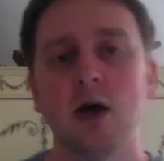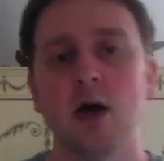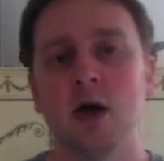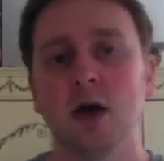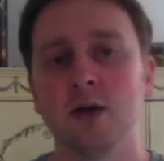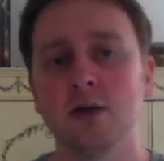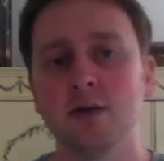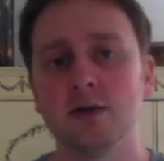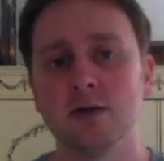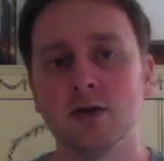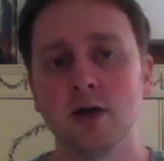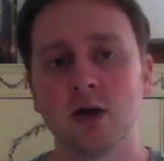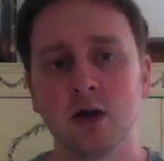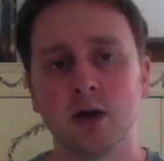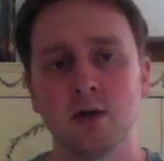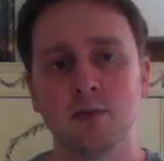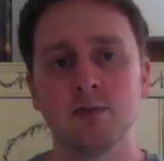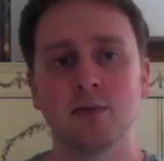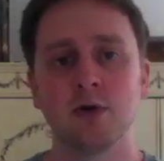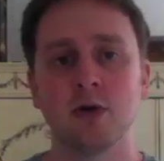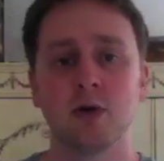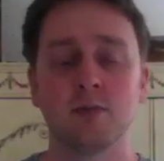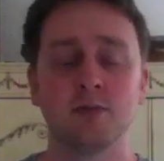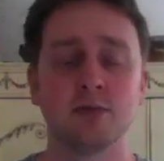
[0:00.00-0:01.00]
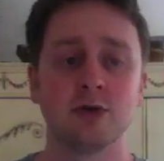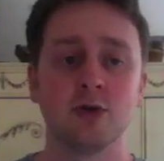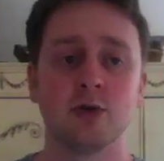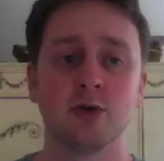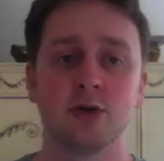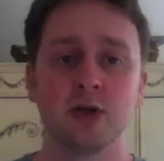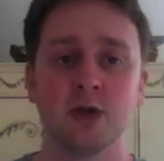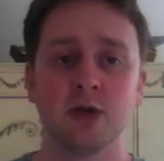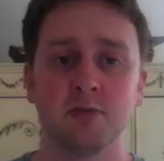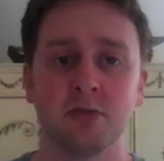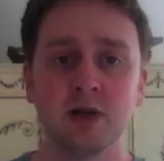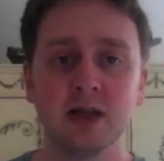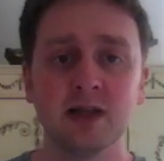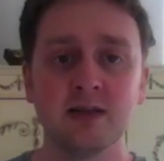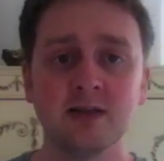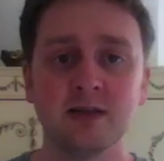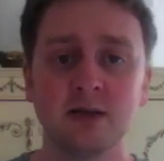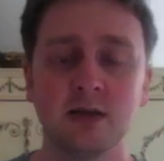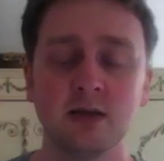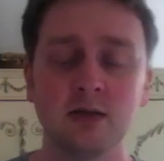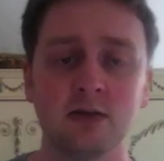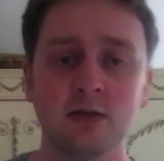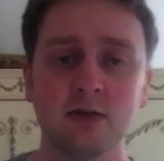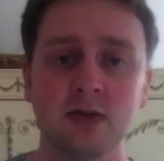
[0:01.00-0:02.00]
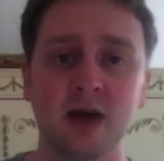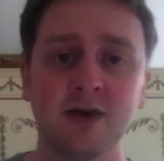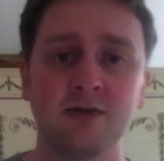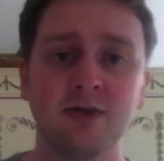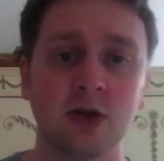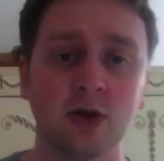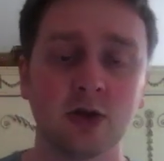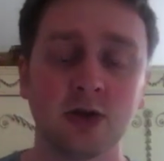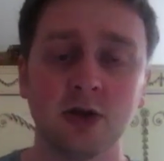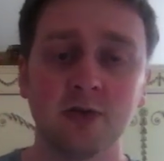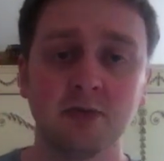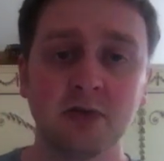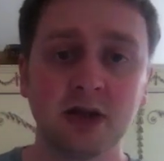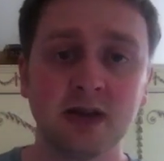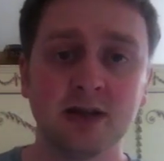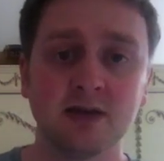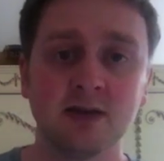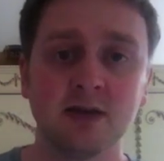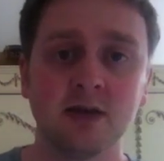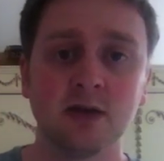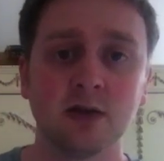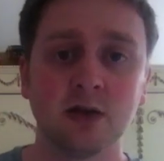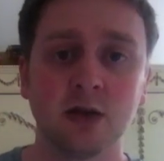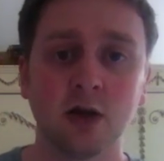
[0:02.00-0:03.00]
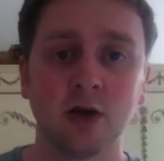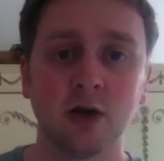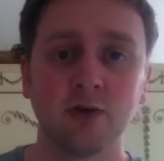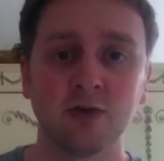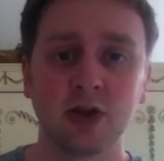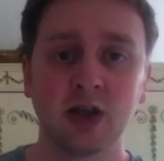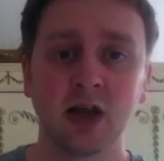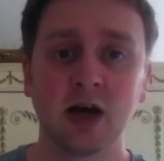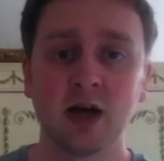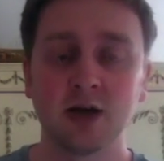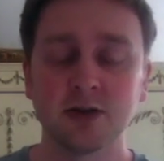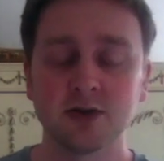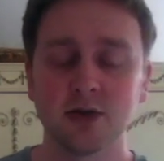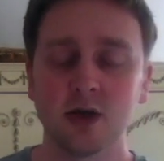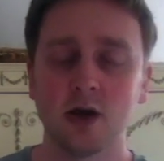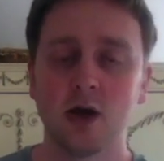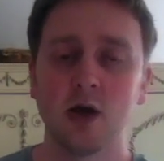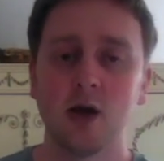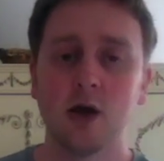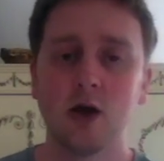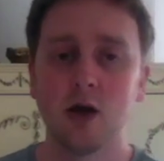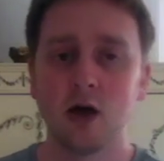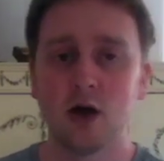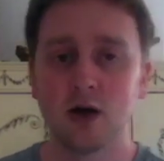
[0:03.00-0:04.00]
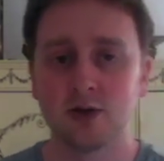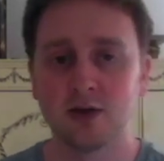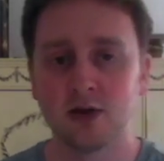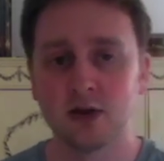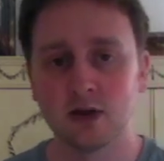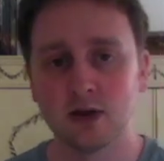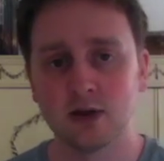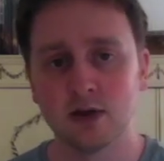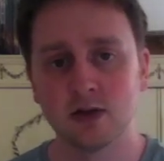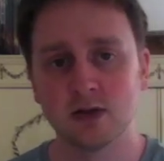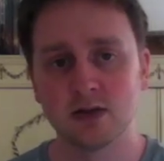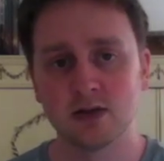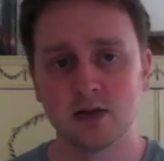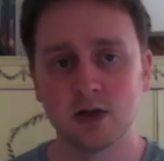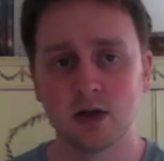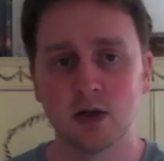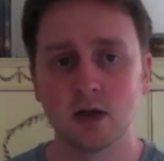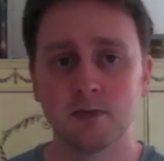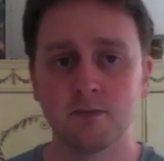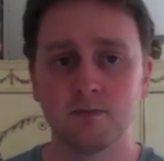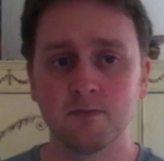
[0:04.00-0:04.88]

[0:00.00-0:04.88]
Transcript: and perhaps not the ability, definitely not the ability that Golovkin has. I think that